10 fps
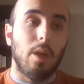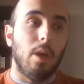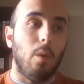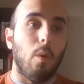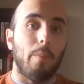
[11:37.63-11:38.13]

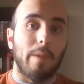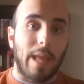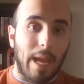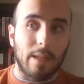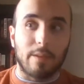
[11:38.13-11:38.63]
or
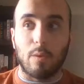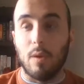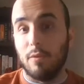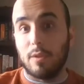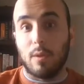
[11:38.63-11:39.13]
plants or
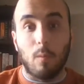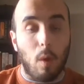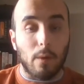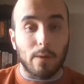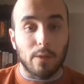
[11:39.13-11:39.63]
even just the
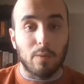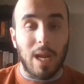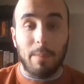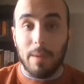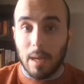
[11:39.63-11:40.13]
water to
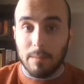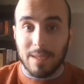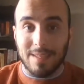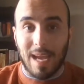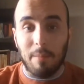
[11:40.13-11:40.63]
drink becomes
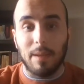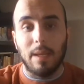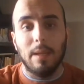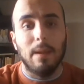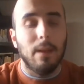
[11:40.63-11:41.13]

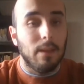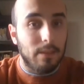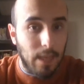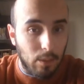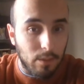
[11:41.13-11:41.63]
contaminated.
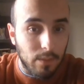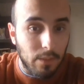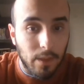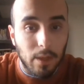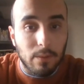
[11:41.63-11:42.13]
Standard of
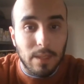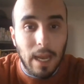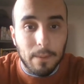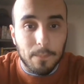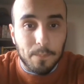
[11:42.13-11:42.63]
living goes
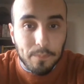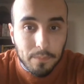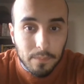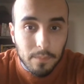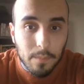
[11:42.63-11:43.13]
down.
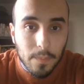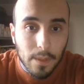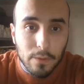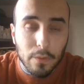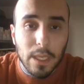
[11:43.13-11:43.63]

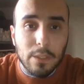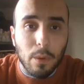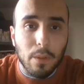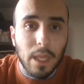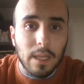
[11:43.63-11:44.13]
So these
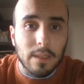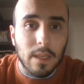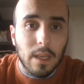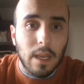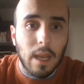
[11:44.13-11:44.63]
sort of things.
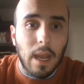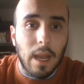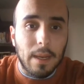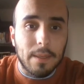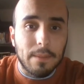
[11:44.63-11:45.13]

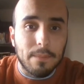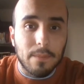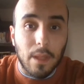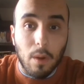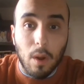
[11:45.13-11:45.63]

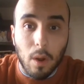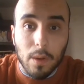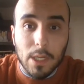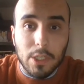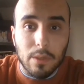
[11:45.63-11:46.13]
There are
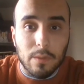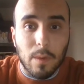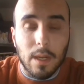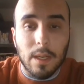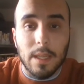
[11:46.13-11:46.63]
issues
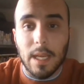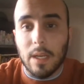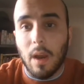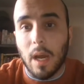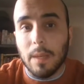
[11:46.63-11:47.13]
when the
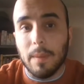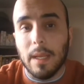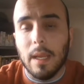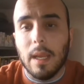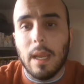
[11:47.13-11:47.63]

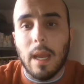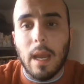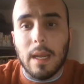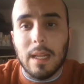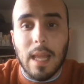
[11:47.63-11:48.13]
economy
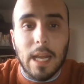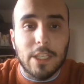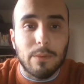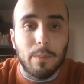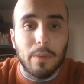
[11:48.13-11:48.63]

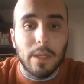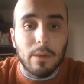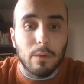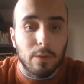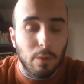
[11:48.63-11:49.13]
clashes with
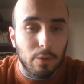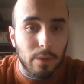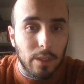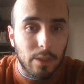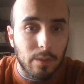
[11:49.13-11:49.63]
political or
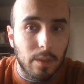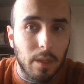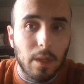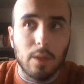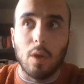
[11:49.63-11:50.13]
social issues.
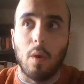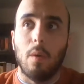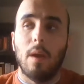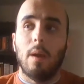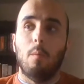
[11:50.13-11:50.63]

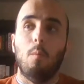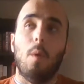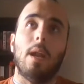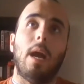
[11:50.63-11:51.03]
So when